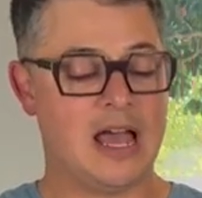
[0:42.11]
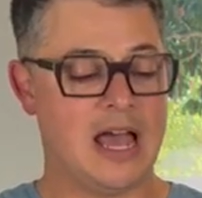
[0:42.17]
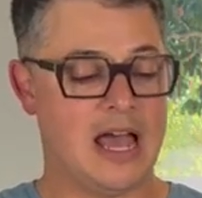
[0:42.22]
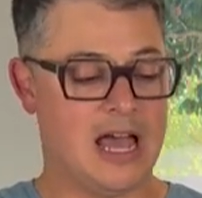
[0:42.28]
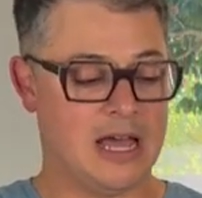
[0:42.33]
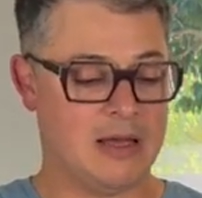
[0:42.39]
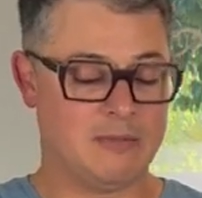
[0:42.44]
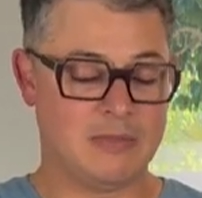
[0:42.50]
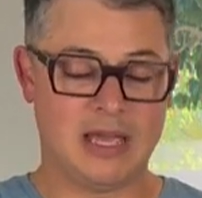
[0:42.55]

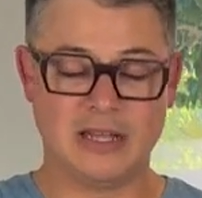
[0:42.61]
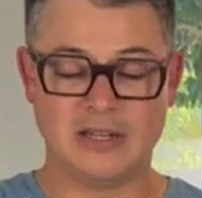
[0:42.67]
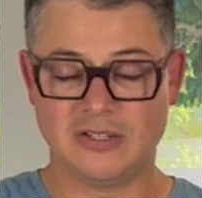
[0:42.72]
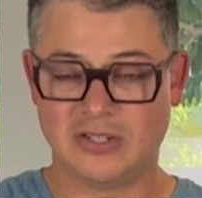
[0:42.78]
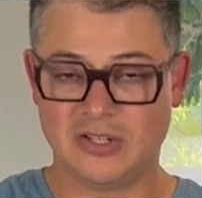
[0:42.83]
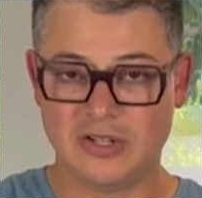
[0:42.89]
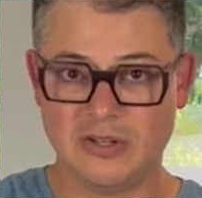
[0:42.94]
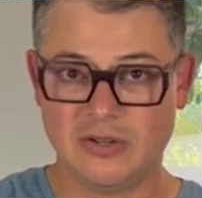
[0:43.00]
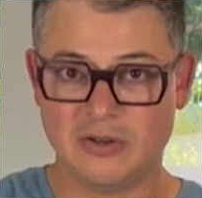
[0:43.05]
Um, and
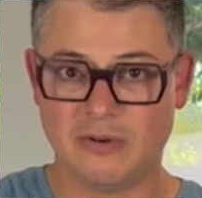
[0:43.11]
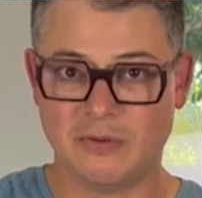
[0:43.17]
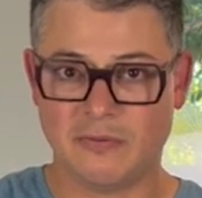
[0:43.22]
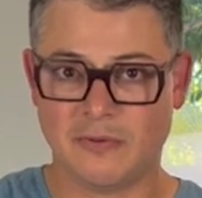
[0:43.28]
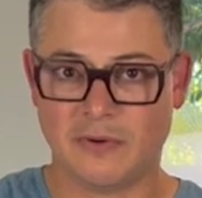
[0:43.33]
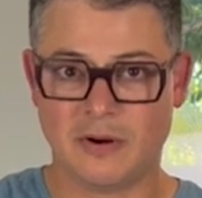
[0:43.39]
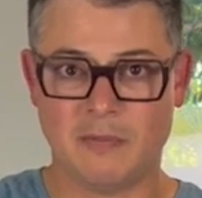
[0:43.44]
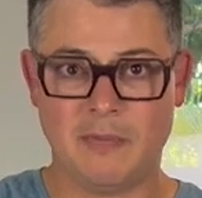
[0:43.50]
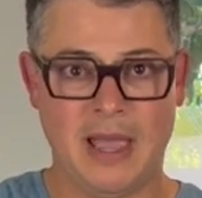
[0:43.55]
two,
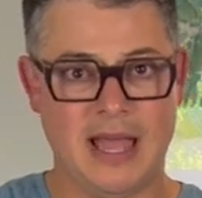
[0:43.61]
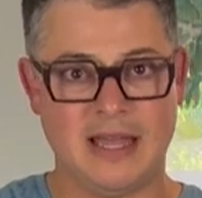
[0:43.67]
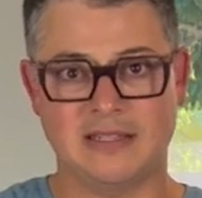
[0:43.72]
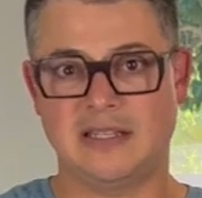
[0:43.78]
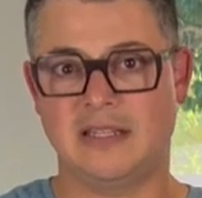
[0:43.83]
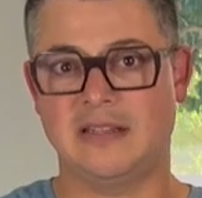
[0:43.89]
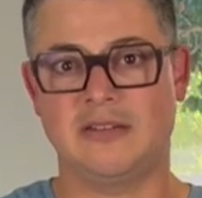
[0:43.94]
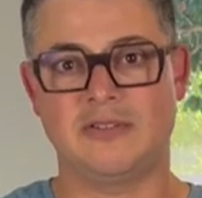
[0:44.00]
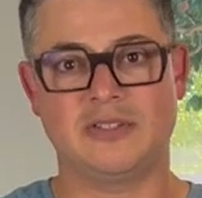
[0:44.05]
for
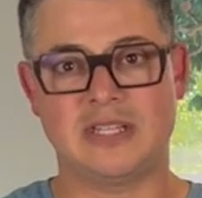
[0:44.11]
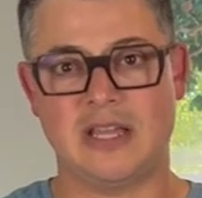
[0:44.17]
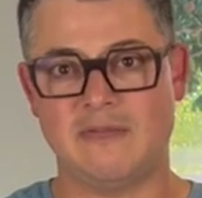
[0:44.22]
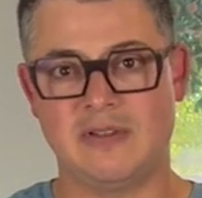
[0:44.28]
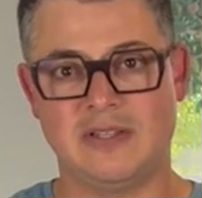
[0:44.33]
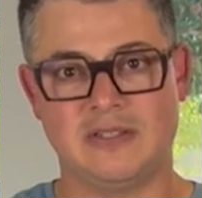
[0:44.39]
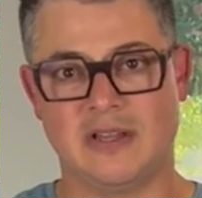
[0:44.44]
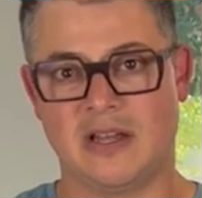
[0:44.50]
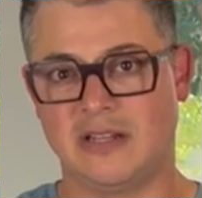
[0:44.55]
passing those
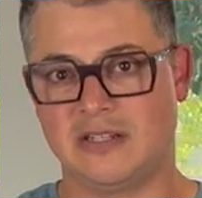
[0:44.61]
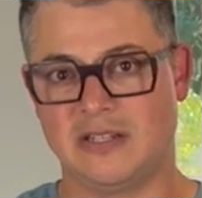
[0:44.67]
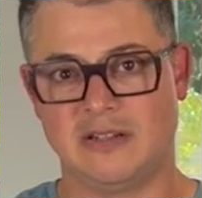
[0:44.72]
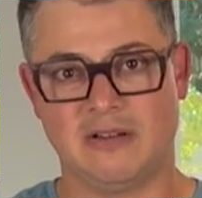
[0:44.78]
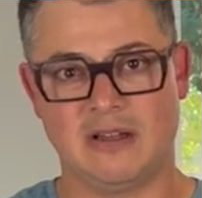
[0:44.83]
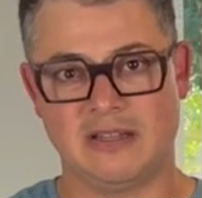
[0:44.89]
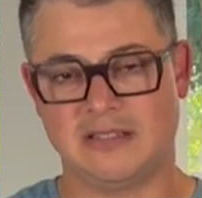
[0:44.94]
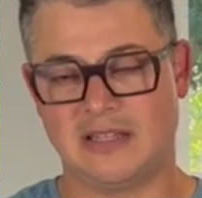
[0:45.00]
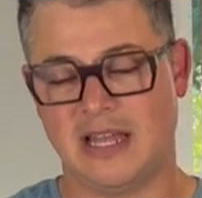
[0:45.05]
savings on to you
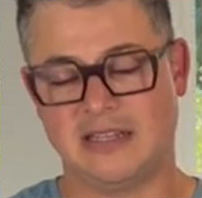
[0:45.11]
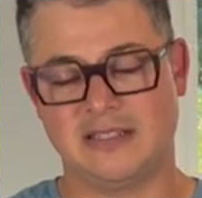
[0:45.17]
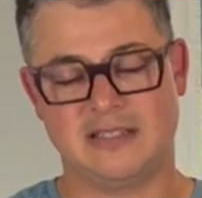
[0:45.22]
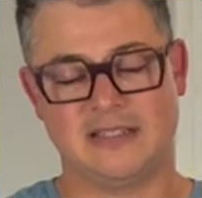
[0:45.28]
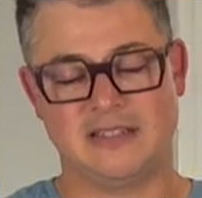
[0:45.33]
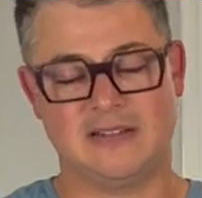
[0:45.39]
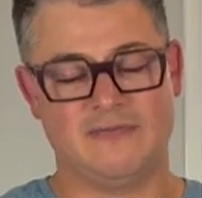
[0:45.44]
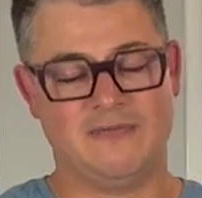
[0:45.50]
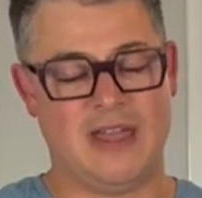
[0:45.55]
guys.
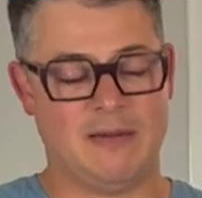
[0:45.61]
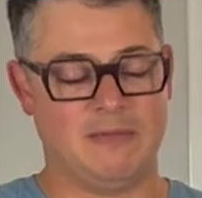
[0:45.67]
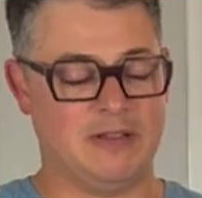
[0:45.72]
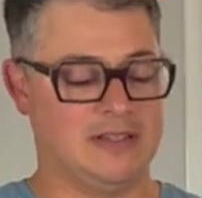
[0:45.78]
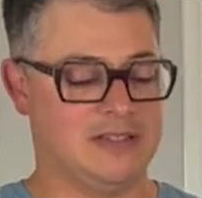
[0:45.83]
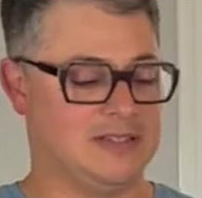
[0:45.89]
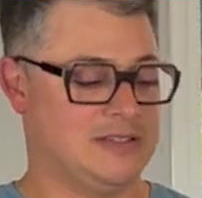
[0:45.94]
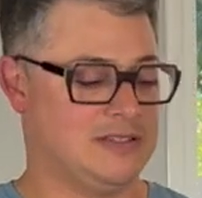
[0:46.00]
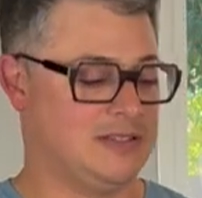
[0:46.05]
That's
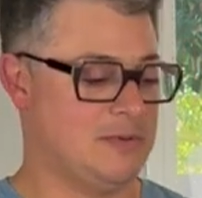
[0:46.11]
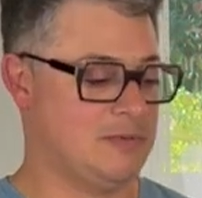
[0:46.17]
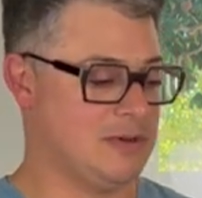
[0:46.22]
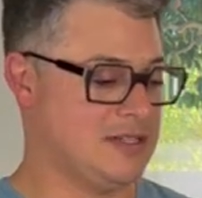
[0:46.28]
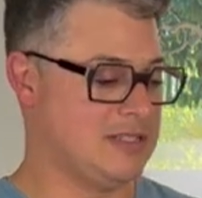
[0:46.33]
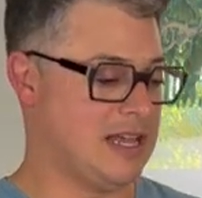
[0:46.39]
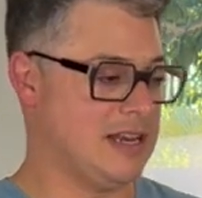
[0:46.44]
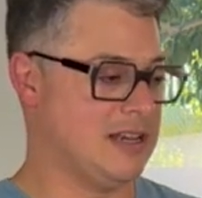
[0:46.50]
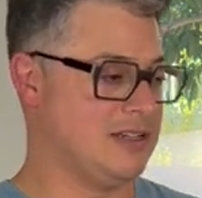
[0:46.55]
fabulous. Super
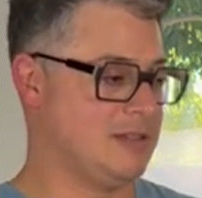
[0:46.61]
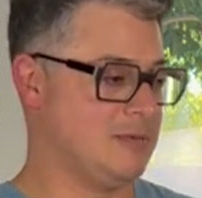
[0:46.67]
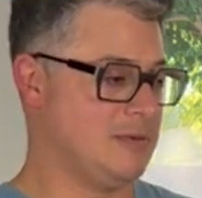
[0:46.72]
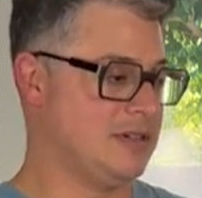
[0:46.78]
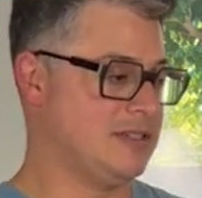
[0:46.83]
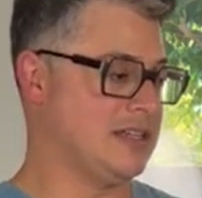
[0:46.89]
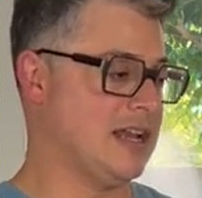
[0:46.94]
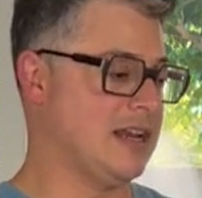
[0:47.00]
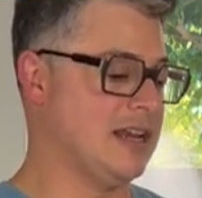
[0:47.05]
excited, super
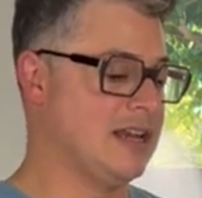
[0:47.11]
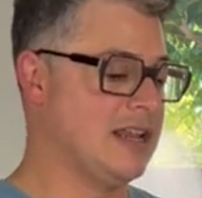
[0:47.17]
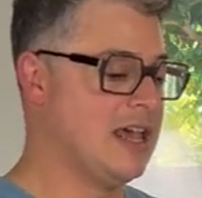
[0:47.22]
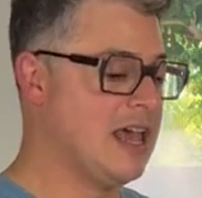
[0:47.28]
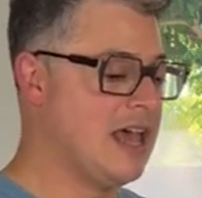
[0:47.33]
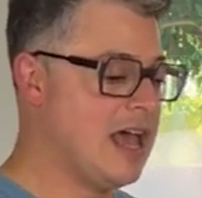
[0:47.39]
excited.